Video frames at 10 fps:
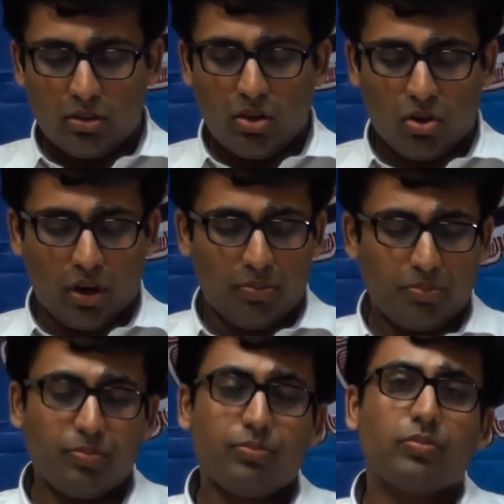Okay,
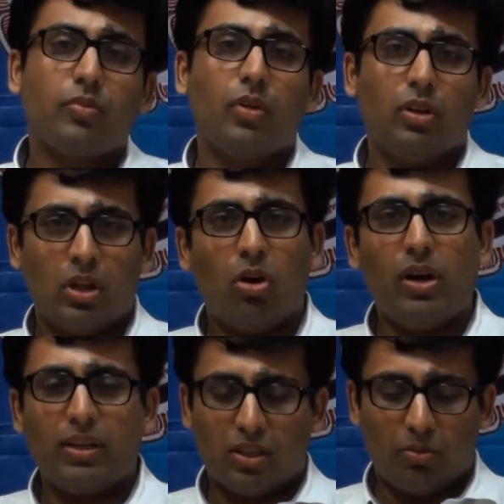now
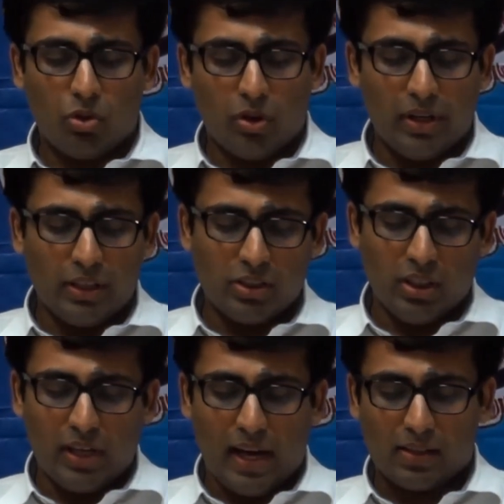let's come to
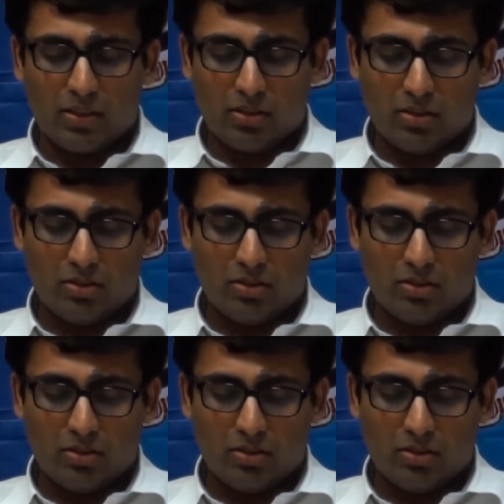additional tax.